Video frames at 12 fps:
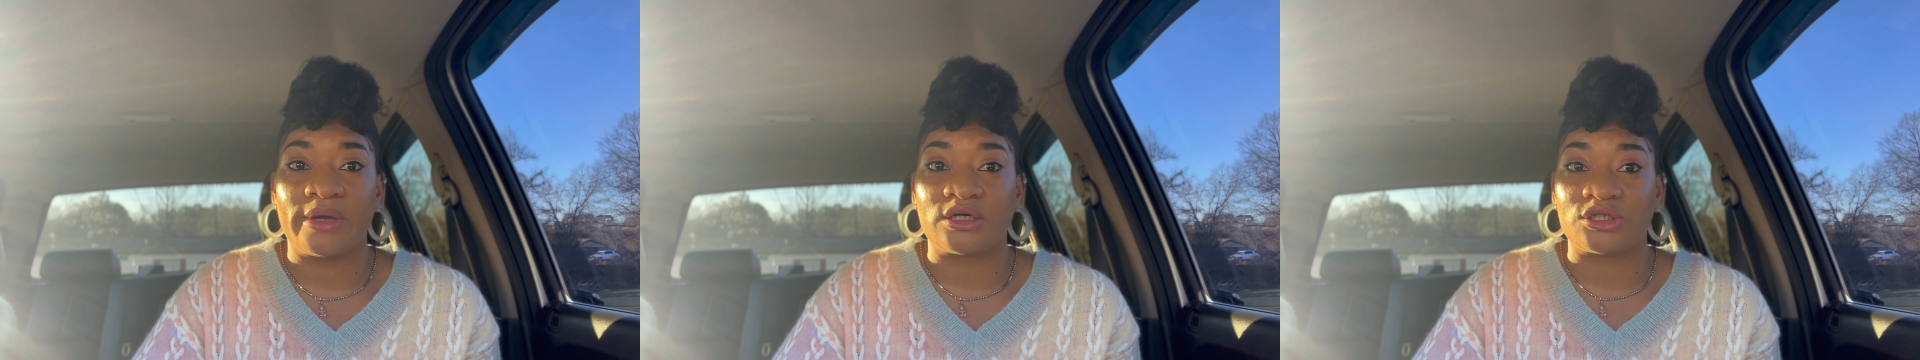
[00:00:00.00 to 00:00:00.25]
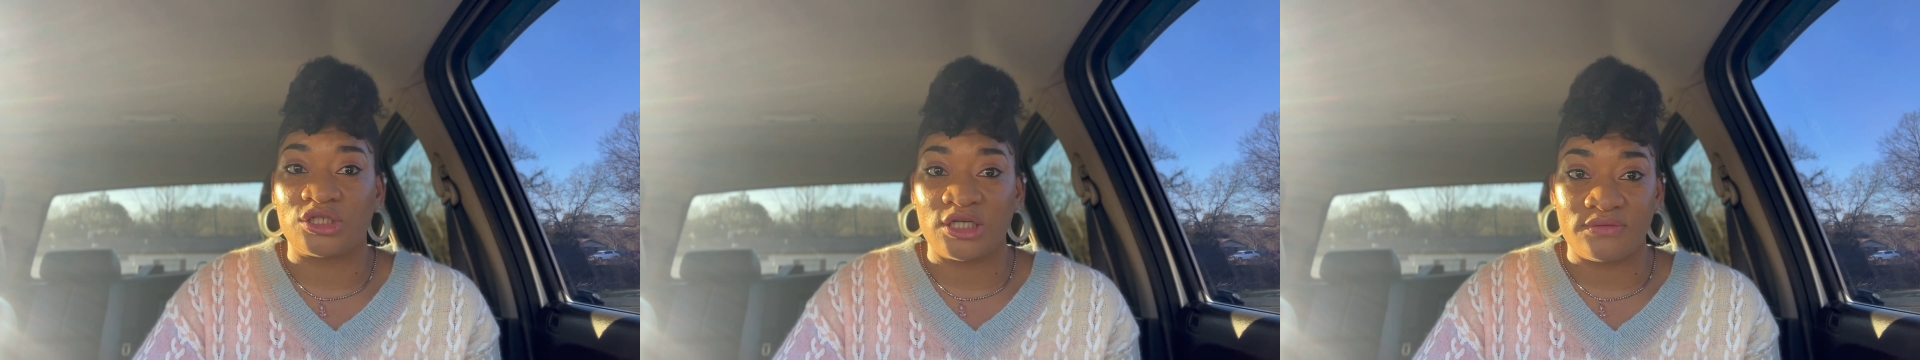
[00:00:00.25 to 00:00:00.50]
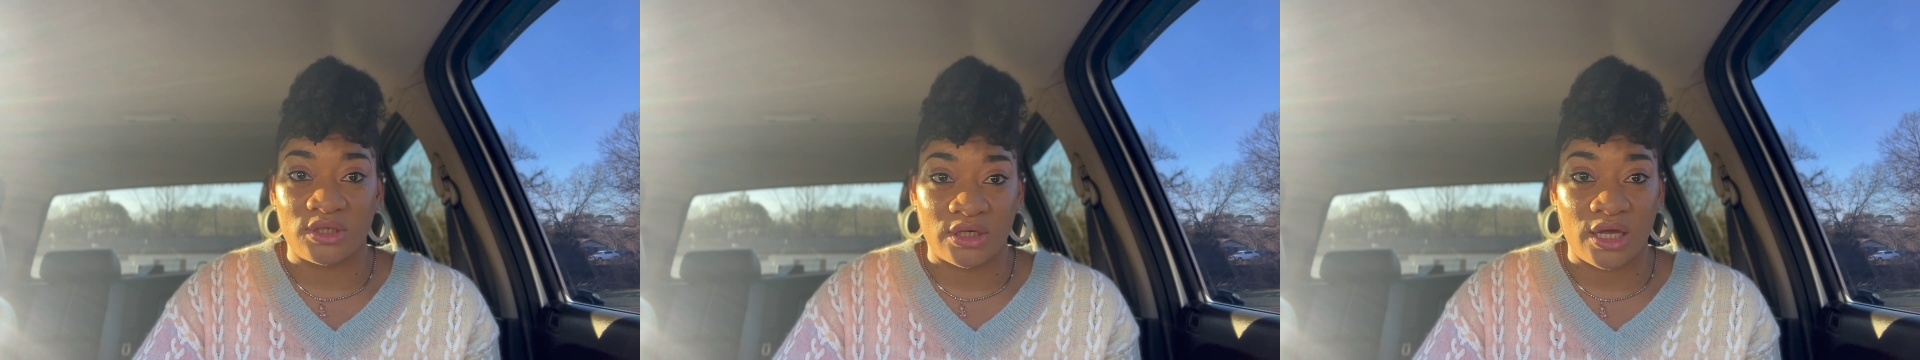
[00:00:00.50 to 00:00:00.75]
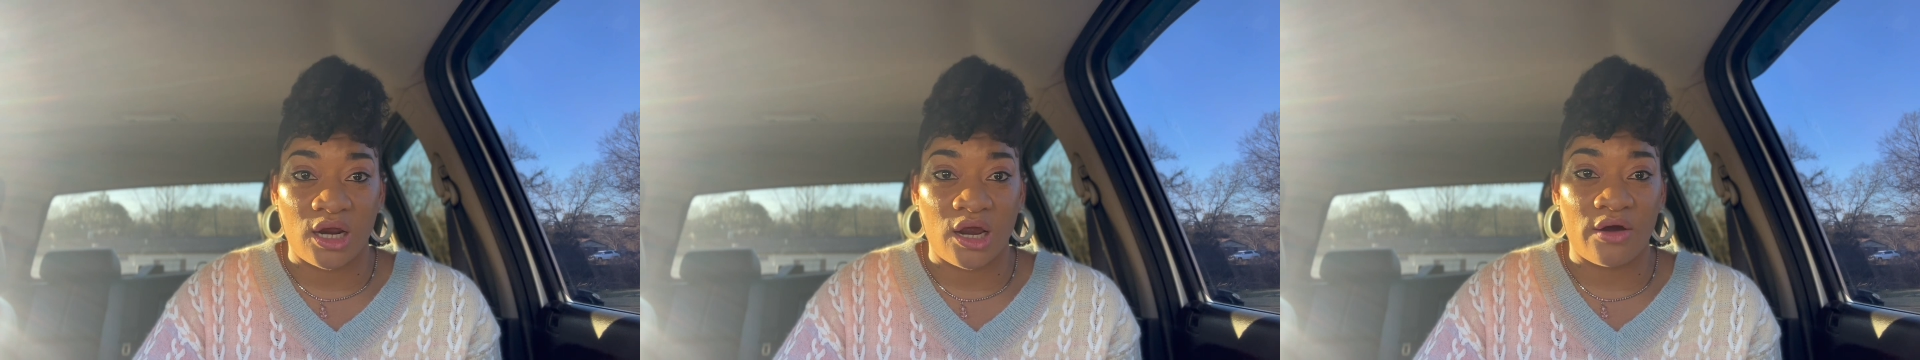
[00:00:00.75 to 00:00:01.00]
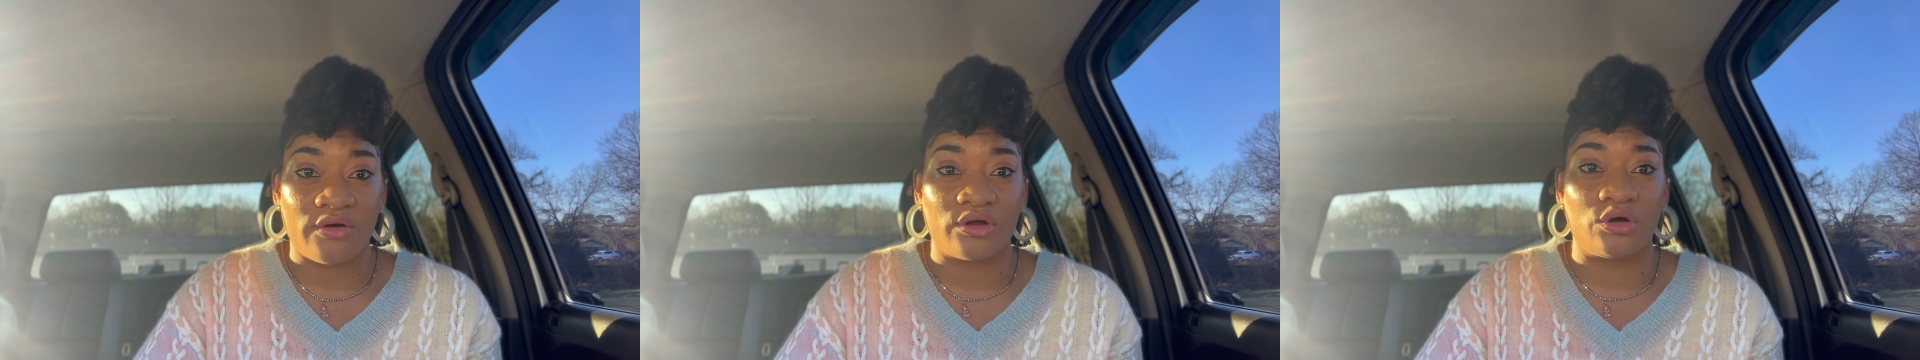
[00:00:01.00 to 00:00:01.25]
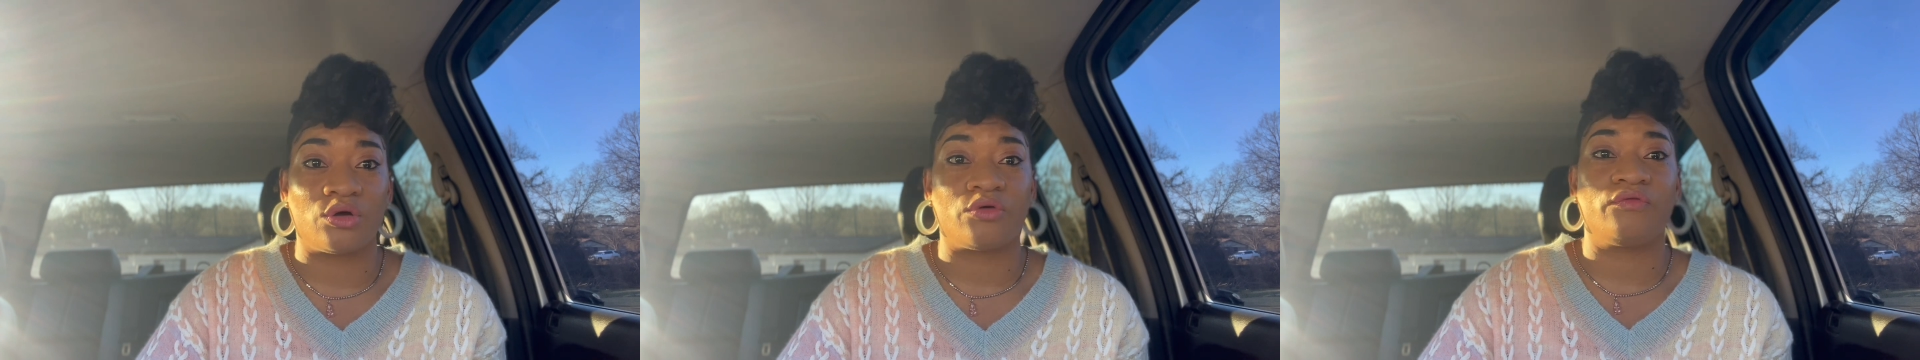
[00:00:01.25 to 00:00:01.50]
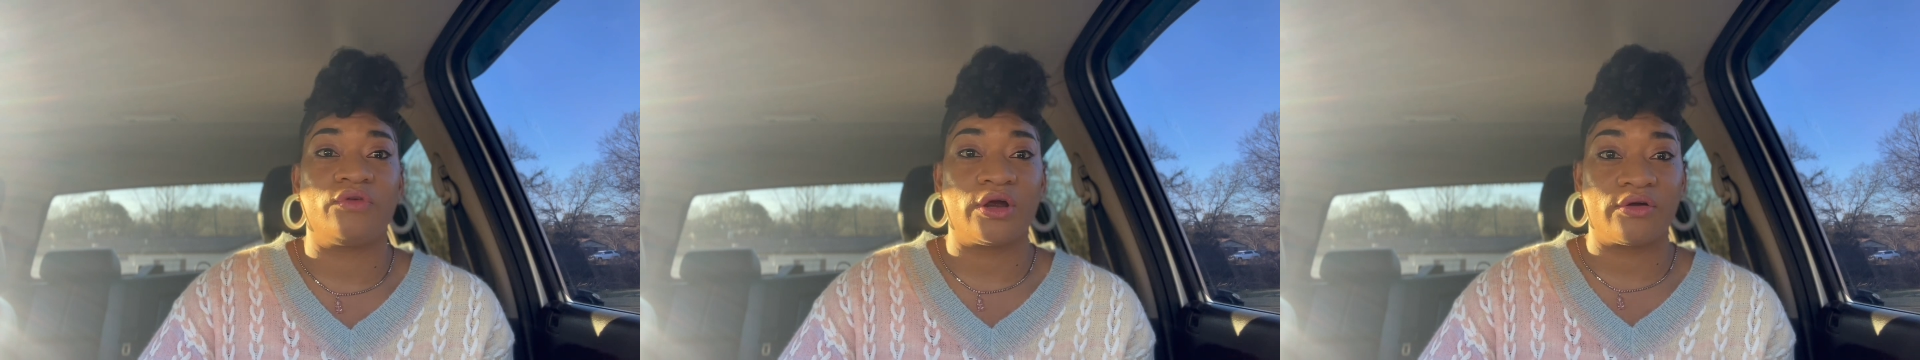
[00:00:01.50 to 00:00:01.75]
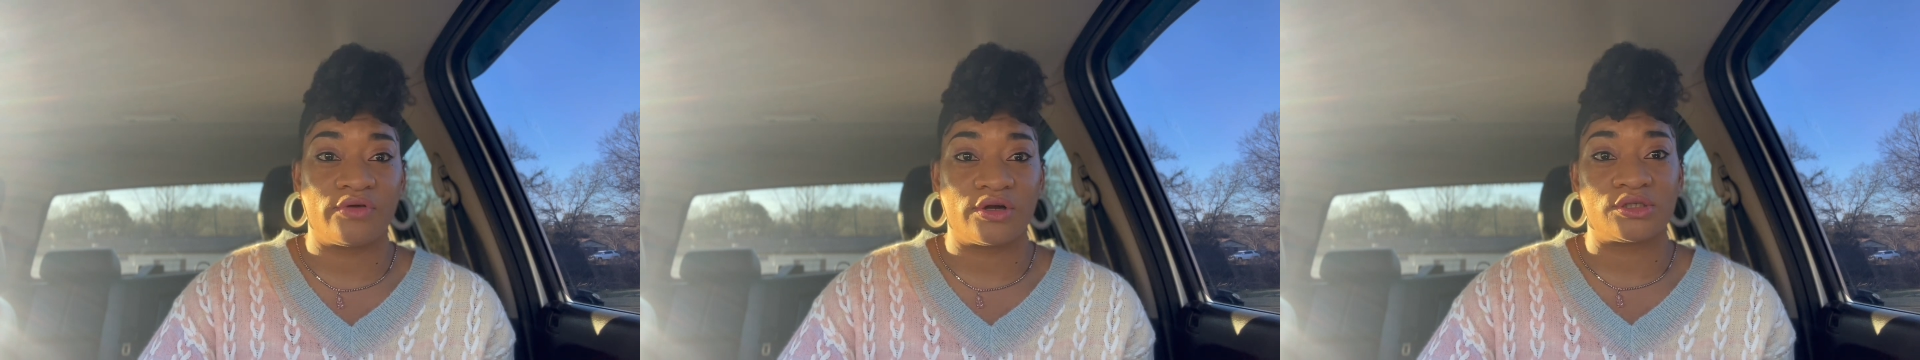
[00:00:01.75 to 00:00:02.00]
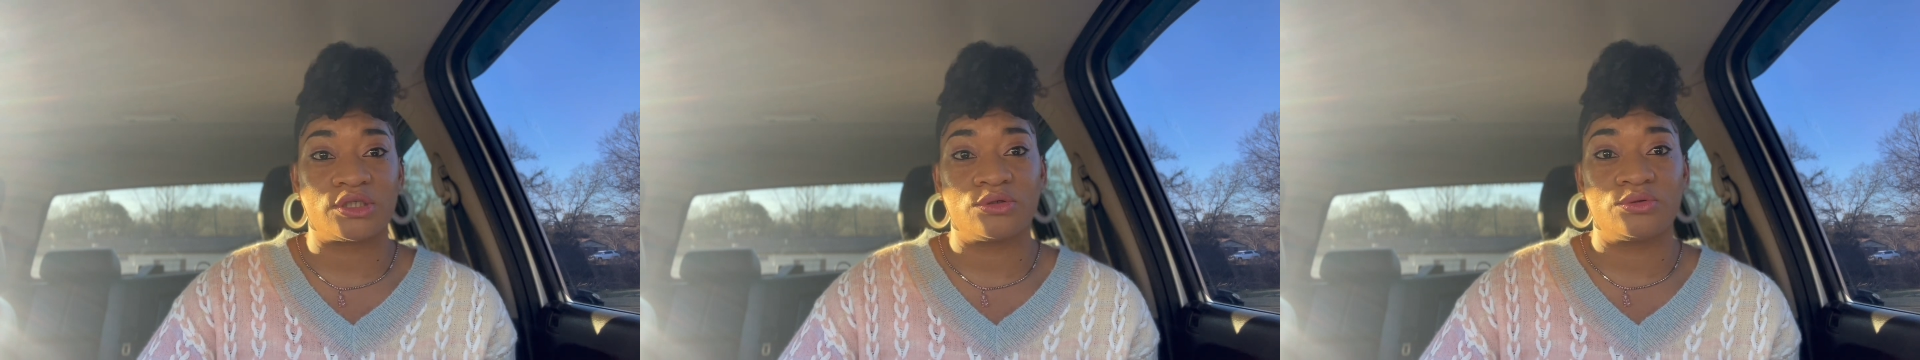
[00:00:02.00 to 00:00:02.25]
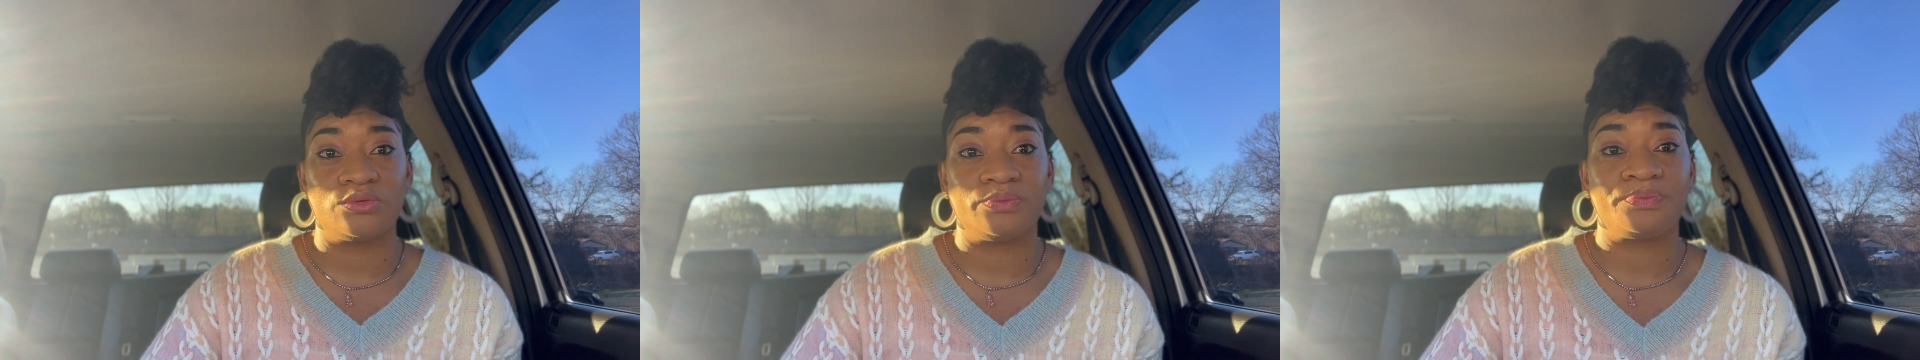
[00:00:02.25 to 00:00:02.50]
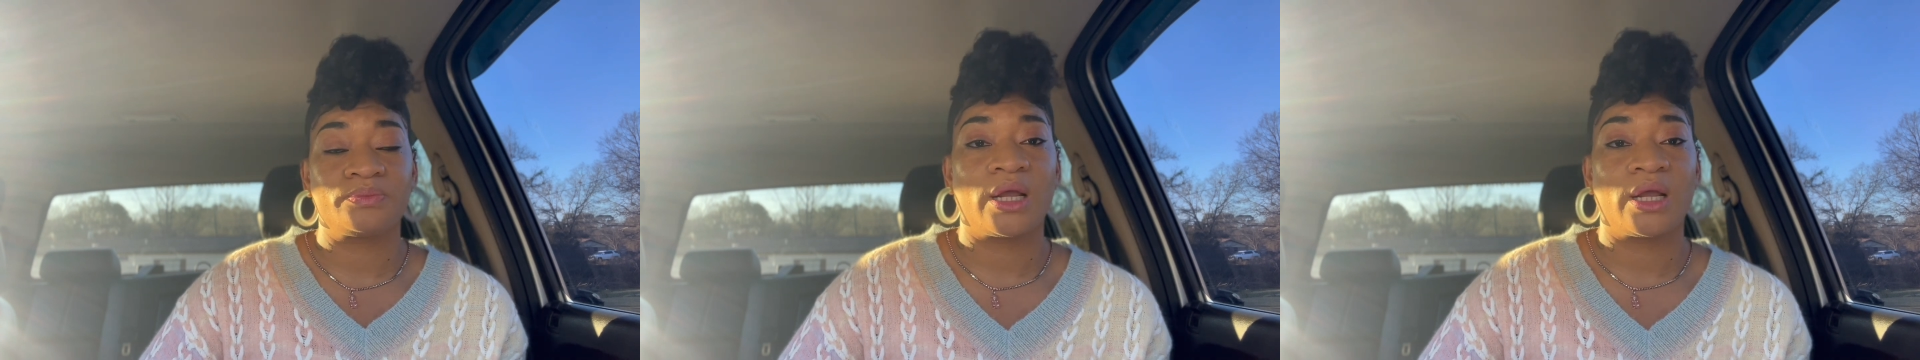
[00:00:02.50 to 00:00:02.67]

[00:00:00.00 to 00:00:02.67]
make a shift in that area very, very soon.